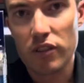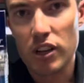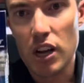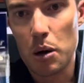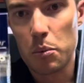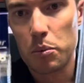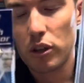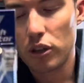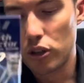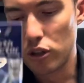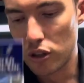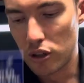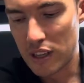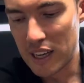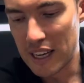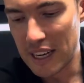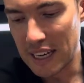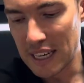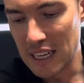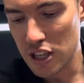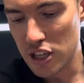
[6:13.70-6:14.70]
couple of good
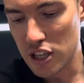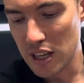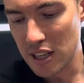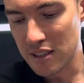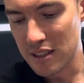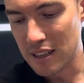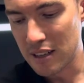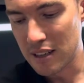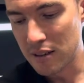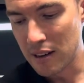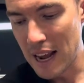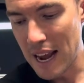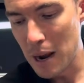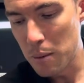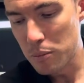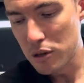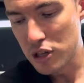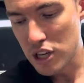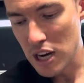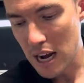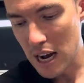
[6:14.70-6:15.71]
kingy jigs and
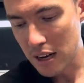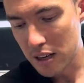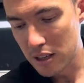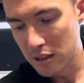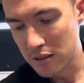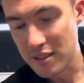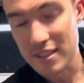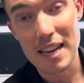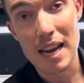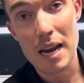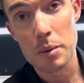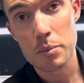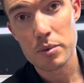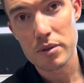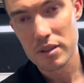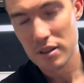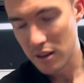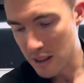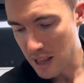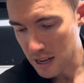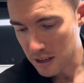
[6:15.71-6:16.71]
amberjack and
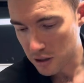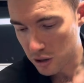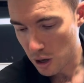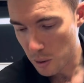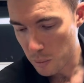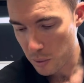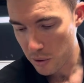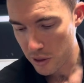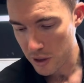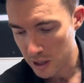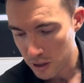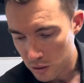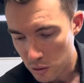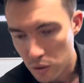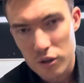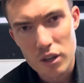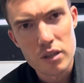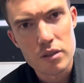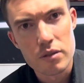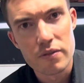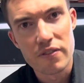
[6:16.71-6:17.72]
Samson and that type of thing. All
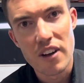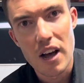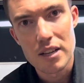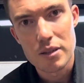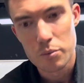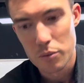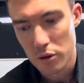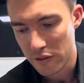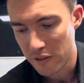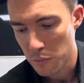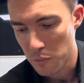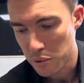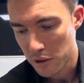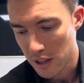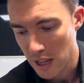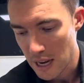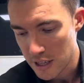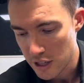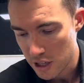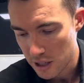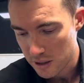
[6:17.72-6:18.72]
those fast moving
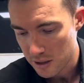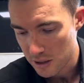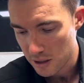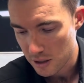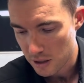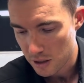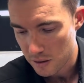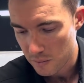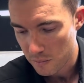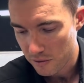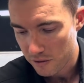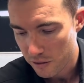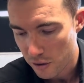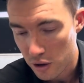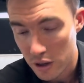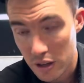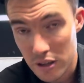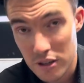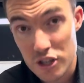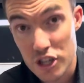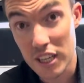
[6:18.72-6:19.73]
pelagics that you
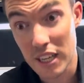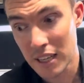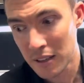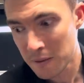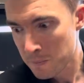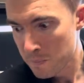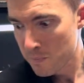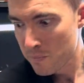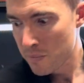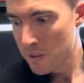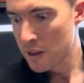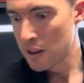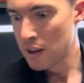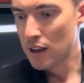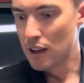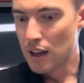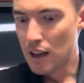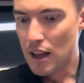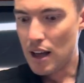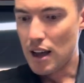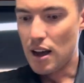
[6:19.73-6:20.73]
find jigging.
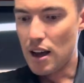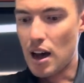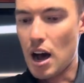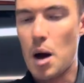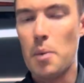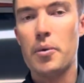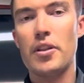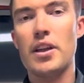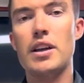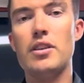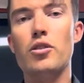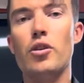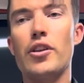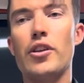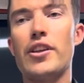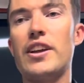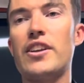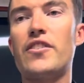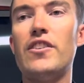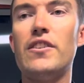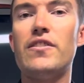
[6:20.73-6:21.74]
Up on that
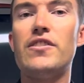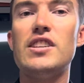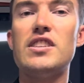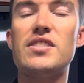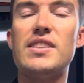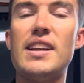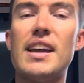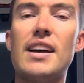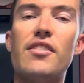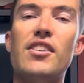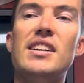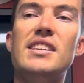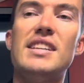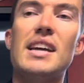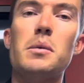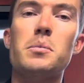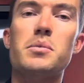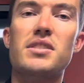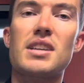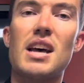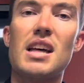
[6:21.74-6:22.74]
northeast 50s, down around
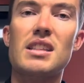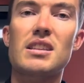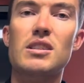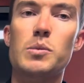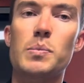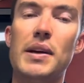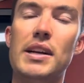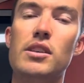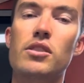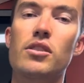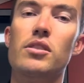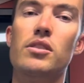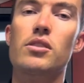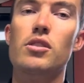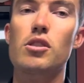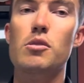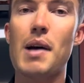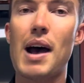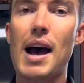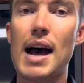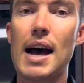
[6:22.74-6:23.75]
deep southern's been not
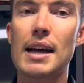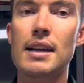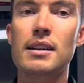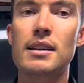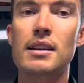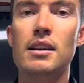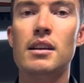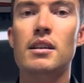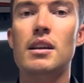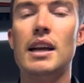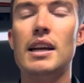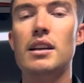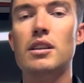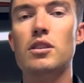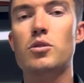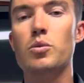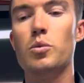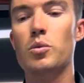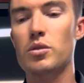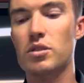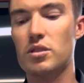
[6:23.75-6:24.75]
too bad. Heading
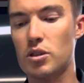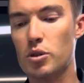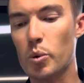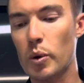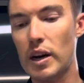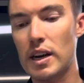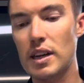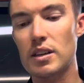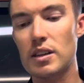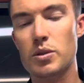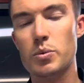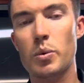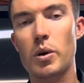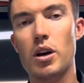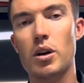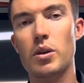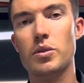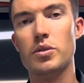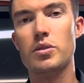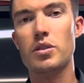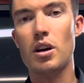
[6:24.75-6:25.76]
towards the Tweed as
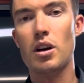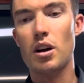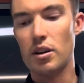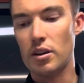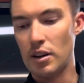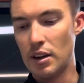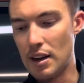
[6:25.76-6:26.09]
well. So